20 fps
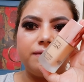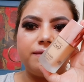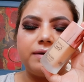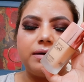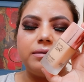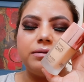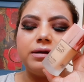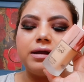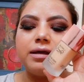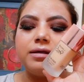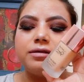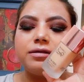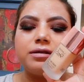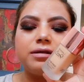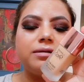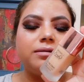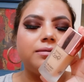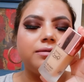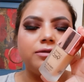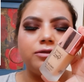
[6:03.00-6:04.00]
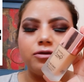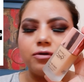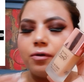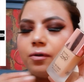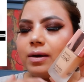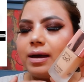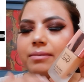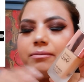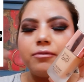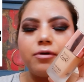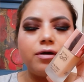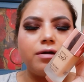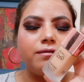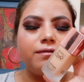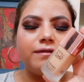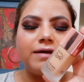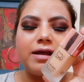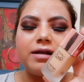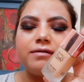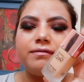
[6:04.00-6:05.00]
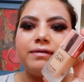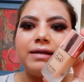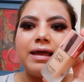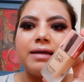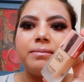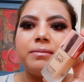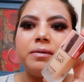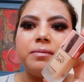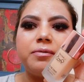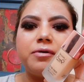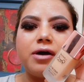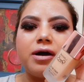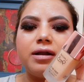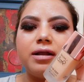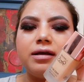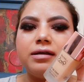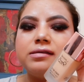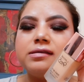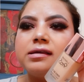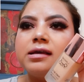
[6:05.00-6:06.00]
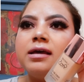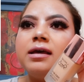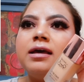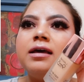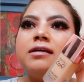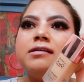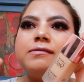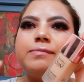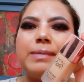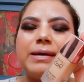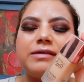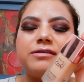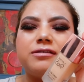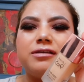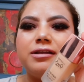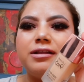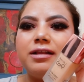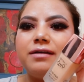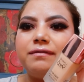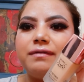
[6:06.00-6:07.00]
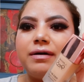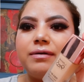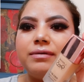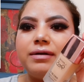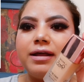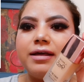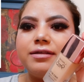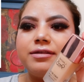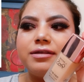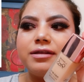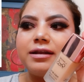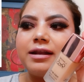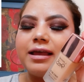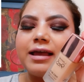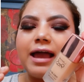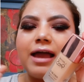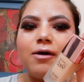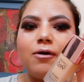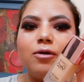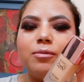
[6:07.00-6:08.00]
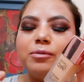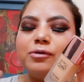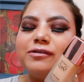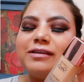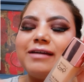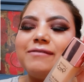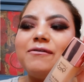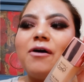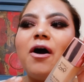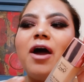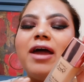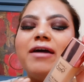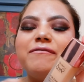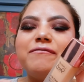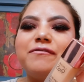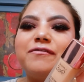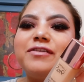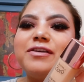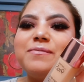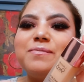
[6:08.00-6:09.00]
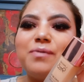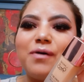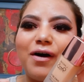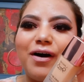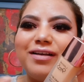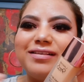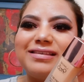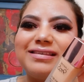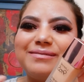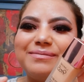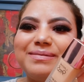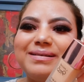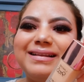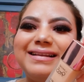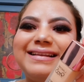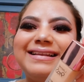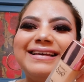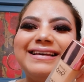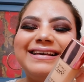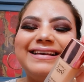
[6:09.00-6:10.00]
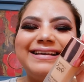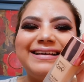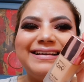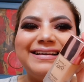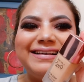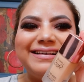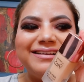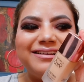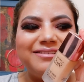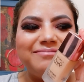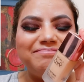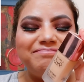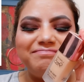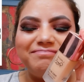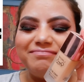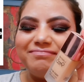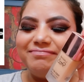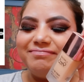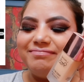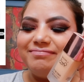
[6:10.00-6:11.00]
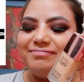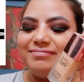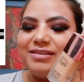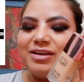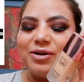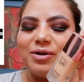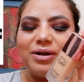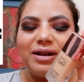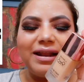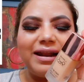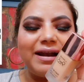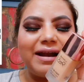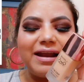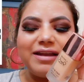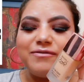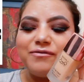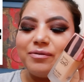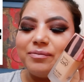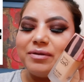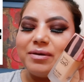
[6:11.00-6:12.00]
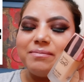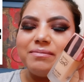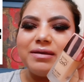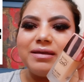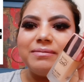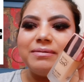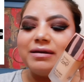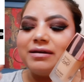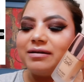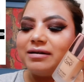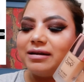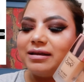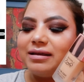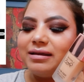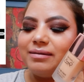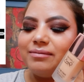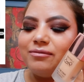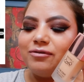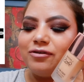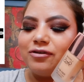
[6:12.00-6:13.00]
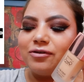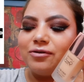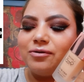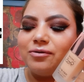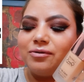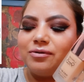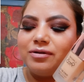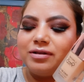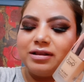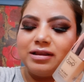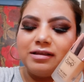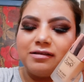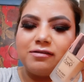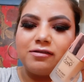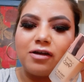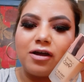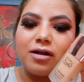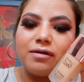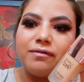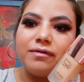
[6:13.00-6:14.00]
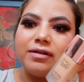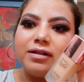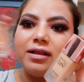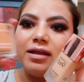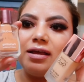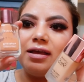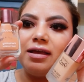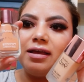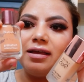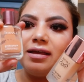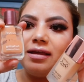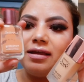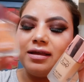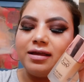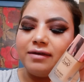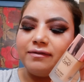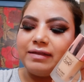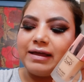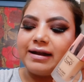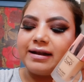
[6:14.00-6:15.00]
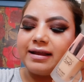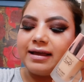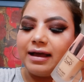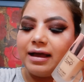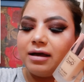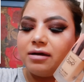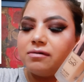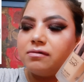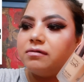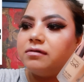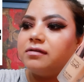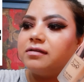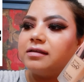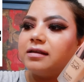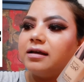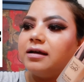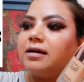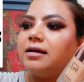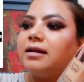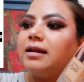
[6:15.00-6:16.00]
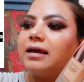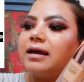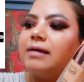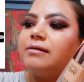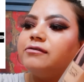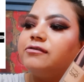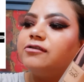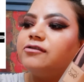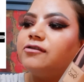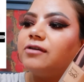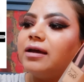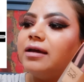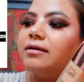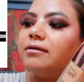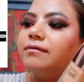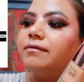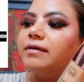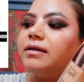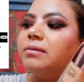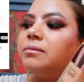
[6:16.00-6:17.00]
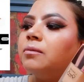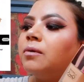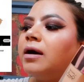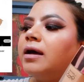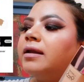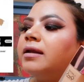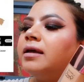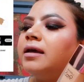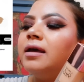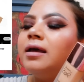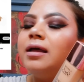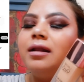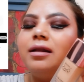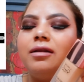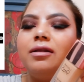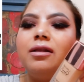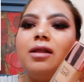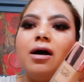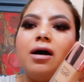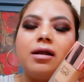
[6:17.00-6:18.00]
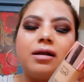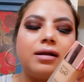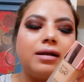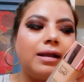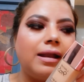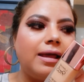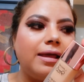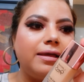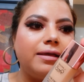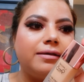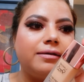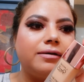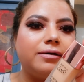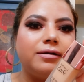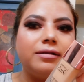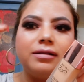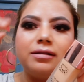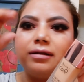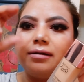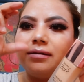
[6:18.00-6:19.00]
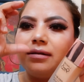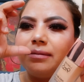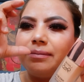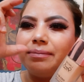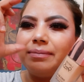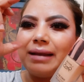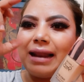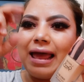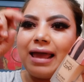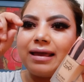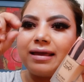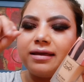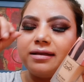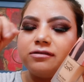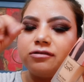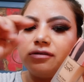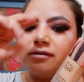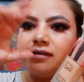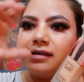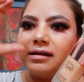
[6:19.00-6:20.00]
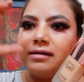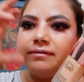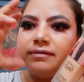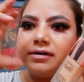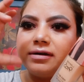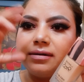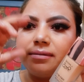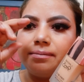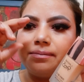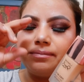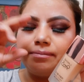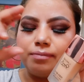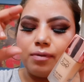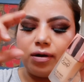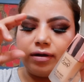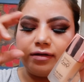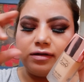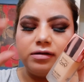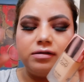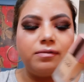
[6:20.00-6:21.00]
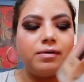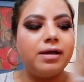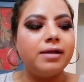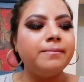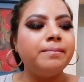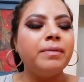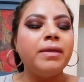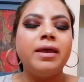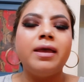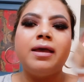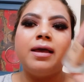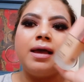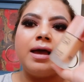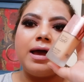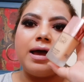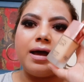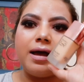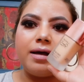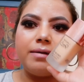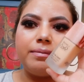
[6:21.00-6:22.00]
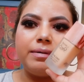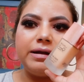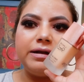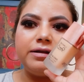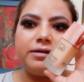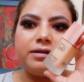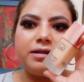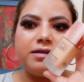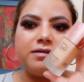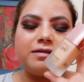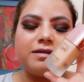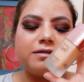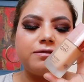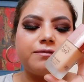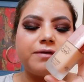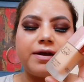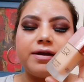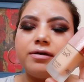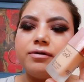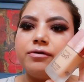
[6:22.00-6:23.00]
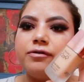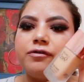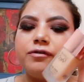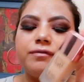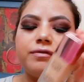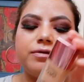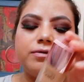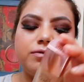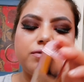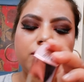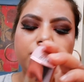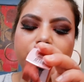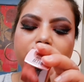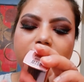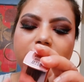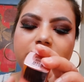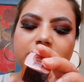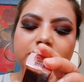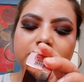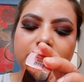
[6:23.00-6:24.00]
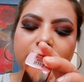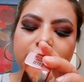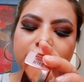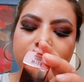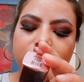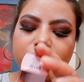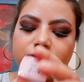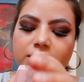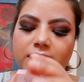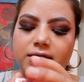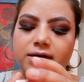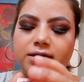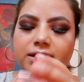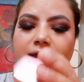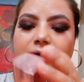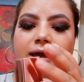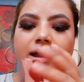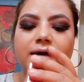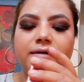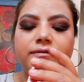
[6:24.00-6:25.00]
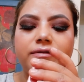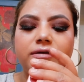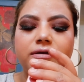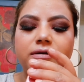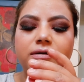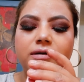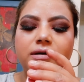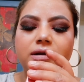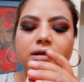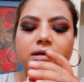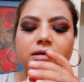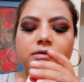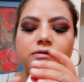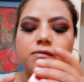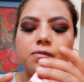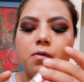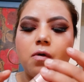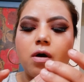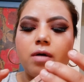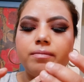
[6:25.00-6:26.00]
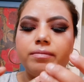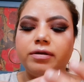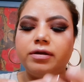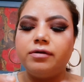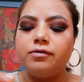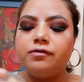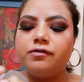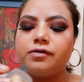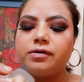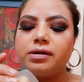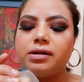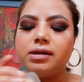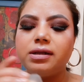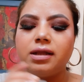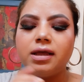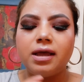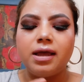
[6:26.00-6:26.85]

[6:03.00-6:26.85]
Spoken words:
foundation, though I'm not a fan of Lakme products, especially the foundation. Like, I almost have every possible, you know, like right from the BB cream to this sort of a thing, if that counts. Like, I was just trying to film one, not like the black and silver bottle one. But this has very good reviews over internet. The shade I have here is warm neutral,